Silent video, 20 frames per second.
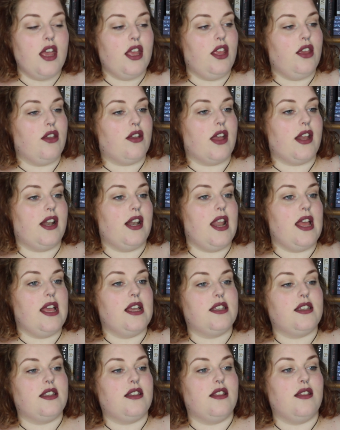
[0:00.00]
you can
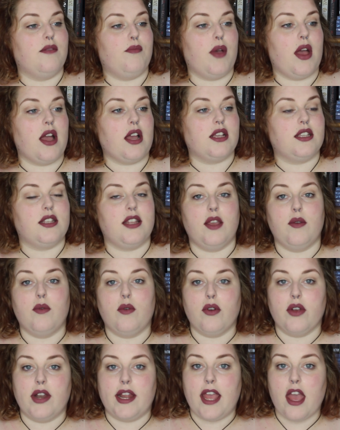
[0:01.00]
list the books that
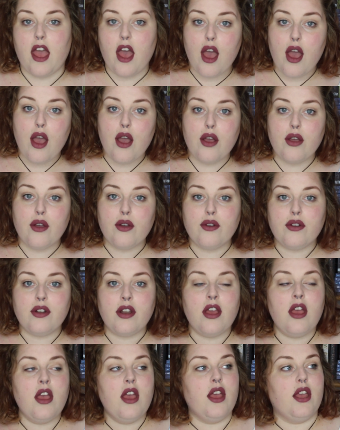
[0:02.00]
you already
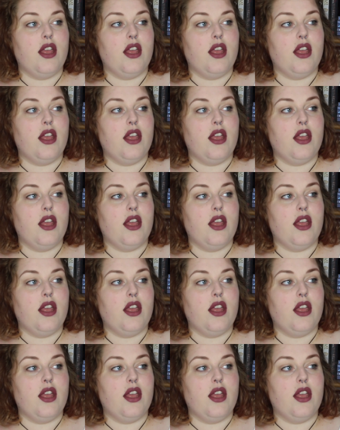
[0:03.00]
own,